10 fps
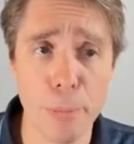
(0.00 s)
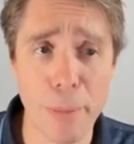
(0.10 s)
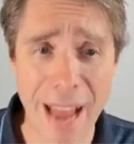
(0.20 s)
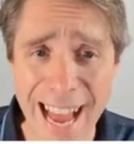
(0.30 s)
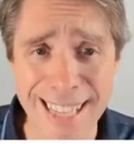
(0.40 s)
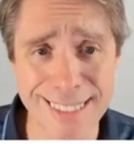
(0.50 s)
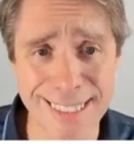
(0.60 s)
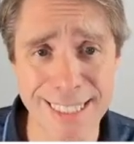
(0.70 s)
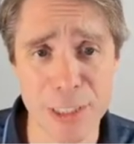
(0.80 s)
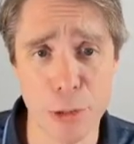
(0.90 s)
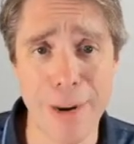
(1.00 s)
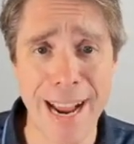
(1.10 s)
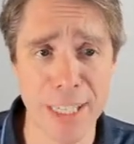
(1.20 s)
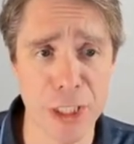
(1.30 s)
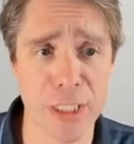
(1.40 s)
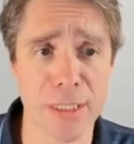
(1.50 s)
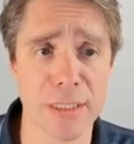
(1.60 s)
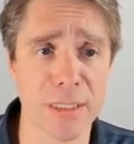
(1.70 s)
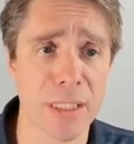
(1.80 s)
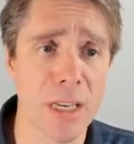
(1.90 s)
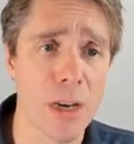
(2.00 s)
past interactions